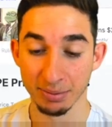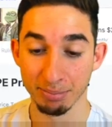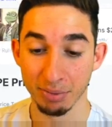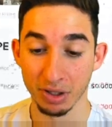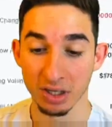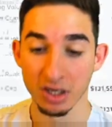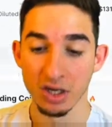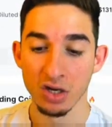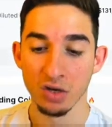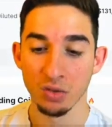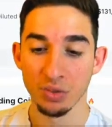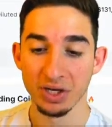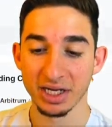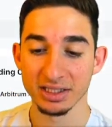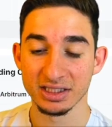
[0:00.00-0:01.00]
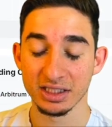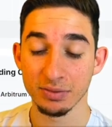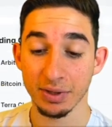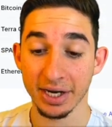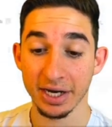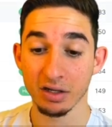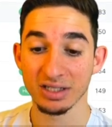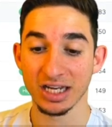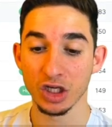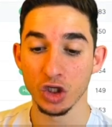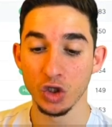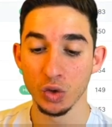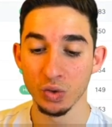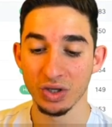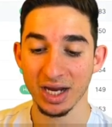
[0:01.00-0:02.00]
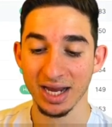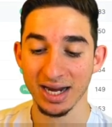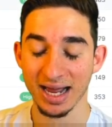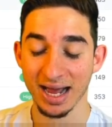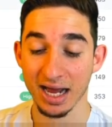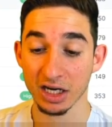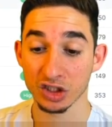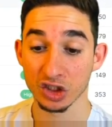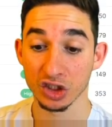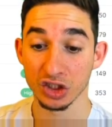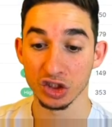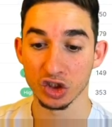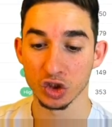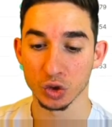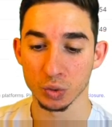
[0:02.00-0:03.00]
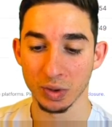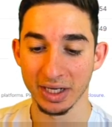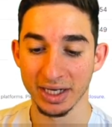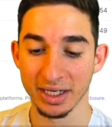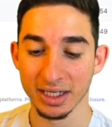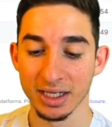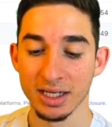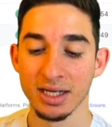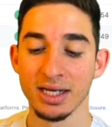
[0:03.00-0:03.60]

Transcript: But we can see right here that you can actually trade